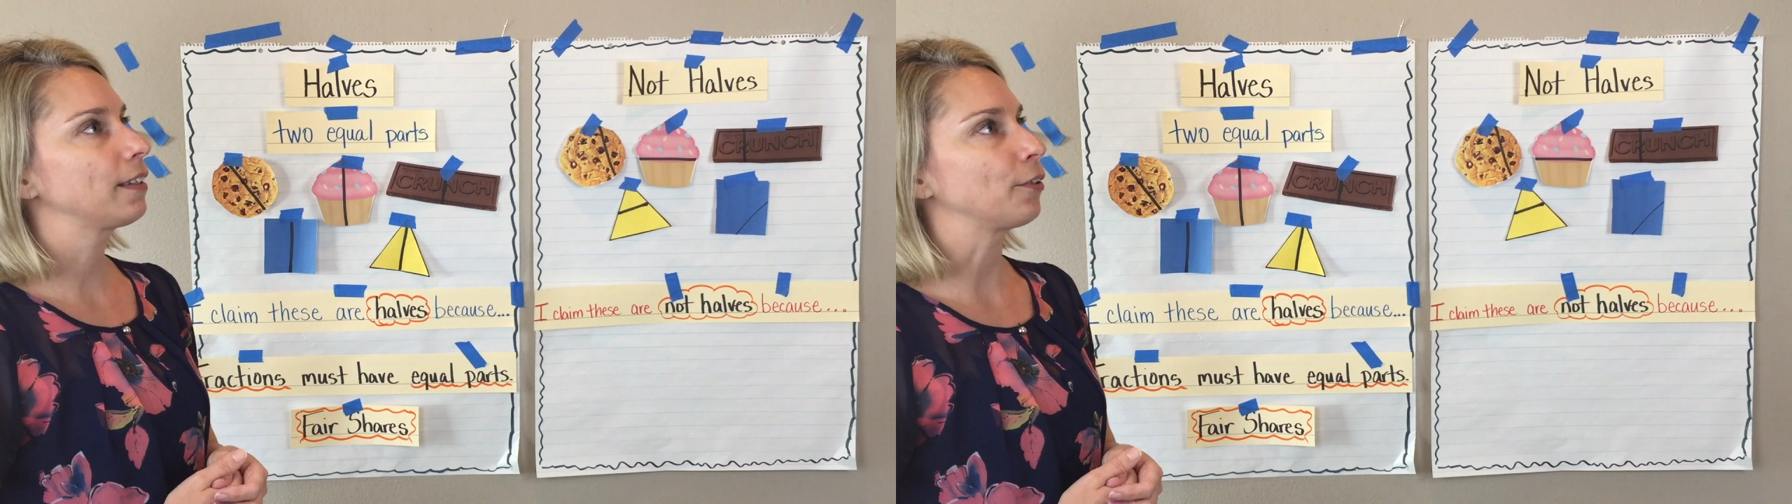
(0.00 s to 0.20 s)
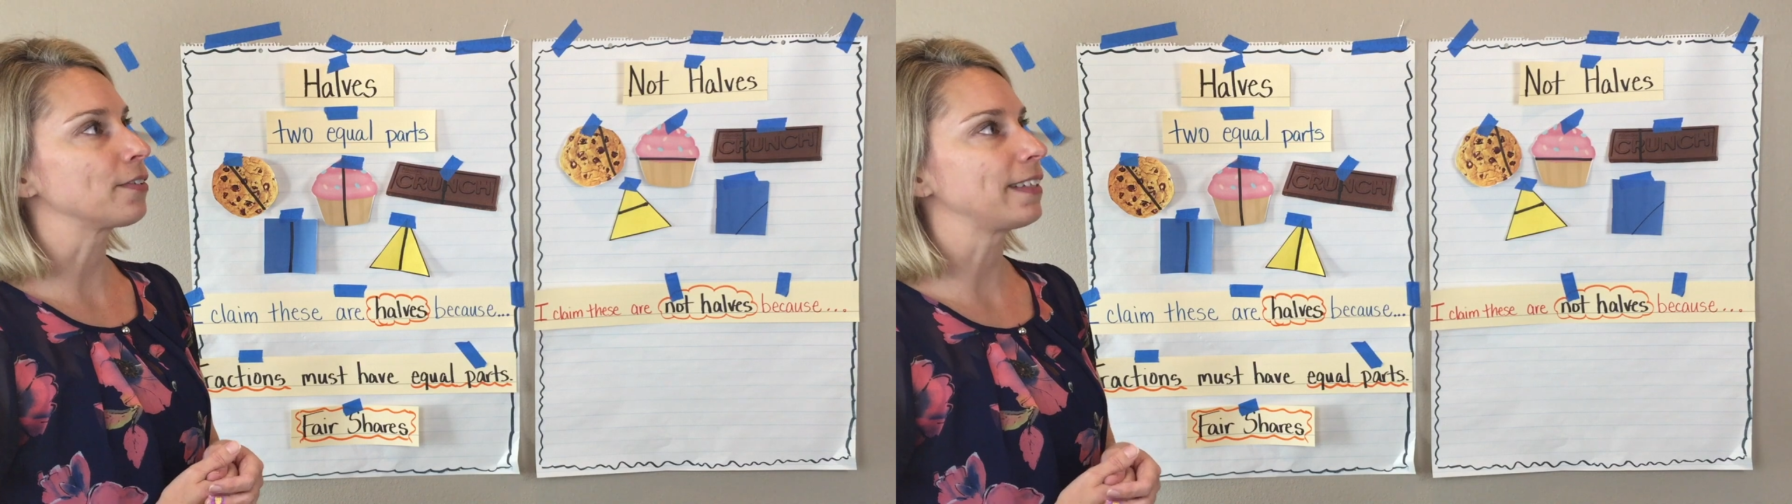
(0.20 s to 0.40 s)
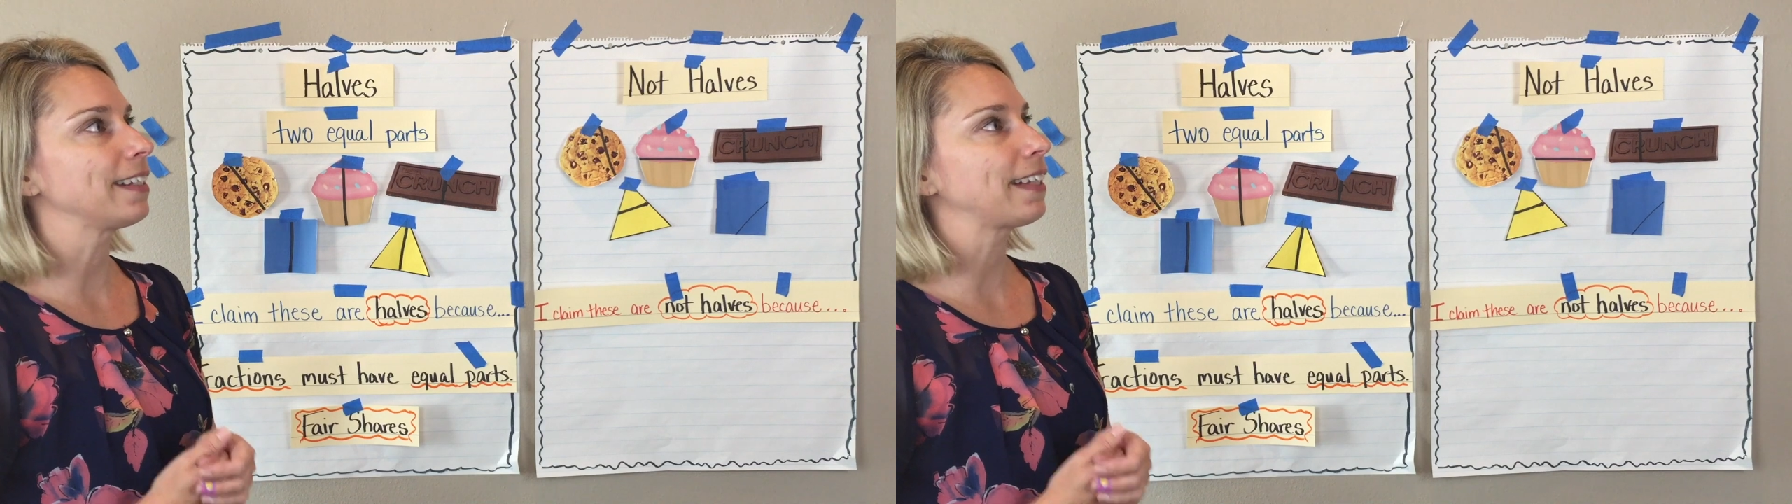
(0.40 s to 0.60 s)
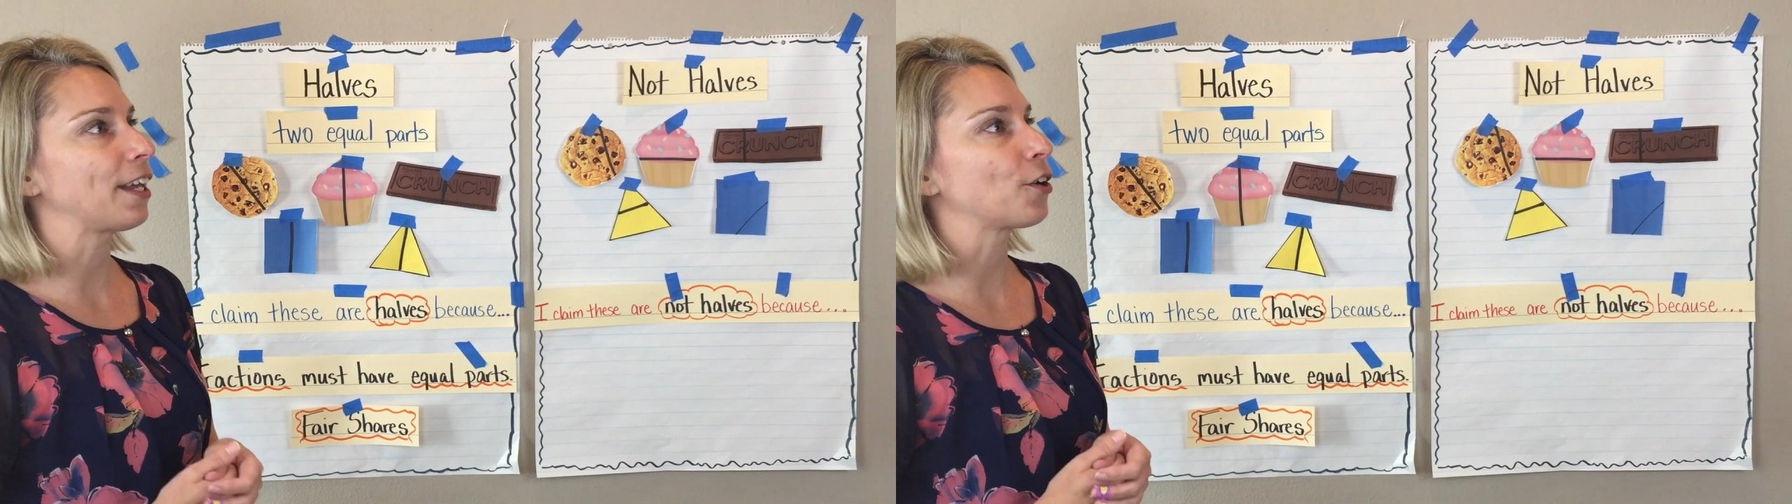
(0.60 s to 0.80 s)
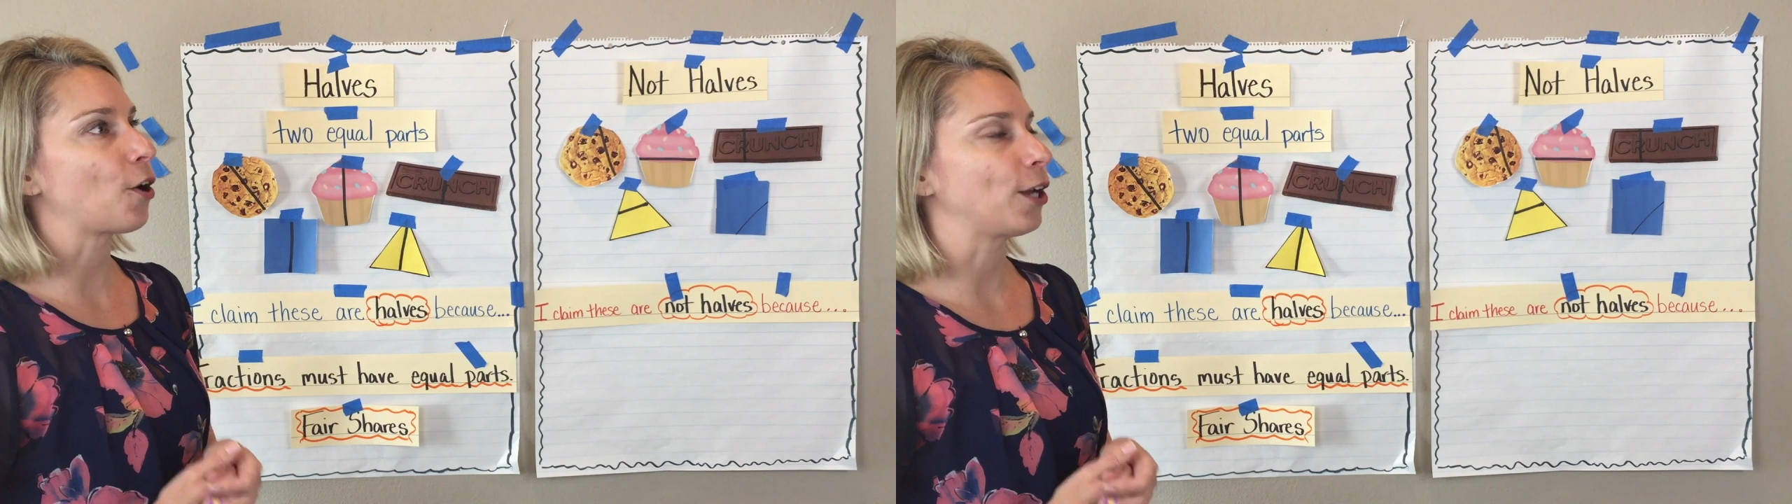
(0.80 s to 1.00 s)

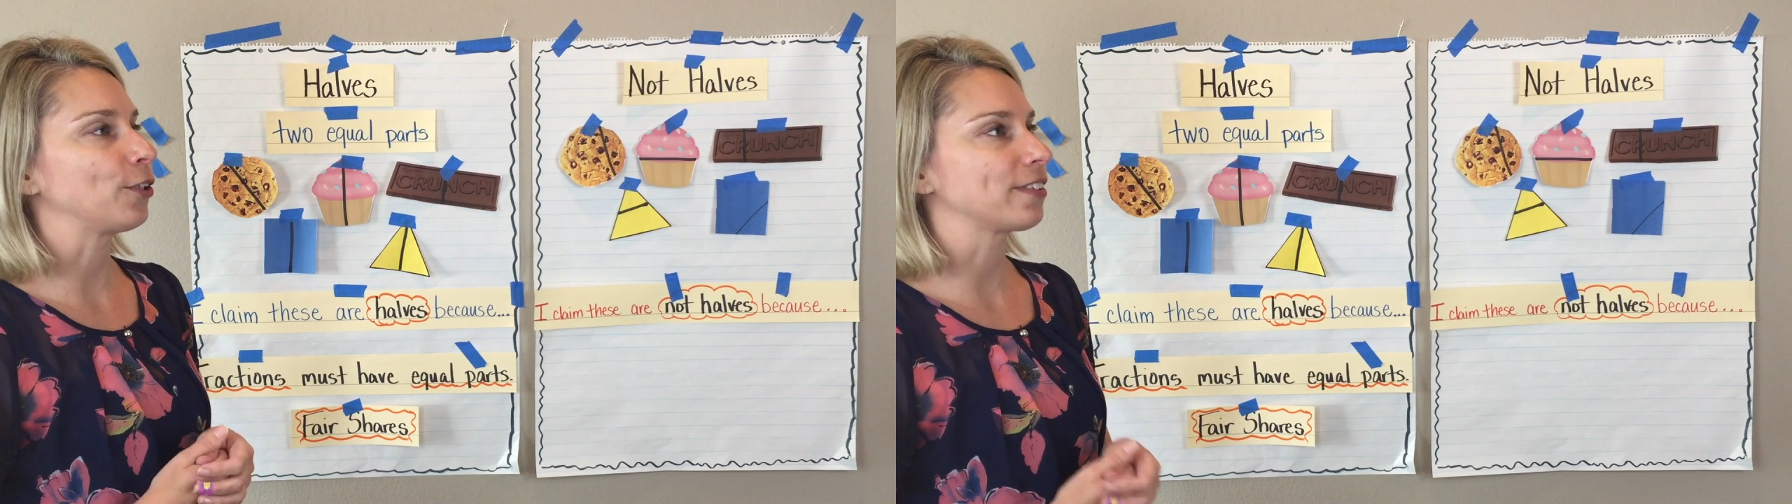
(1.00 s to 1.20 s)
later on,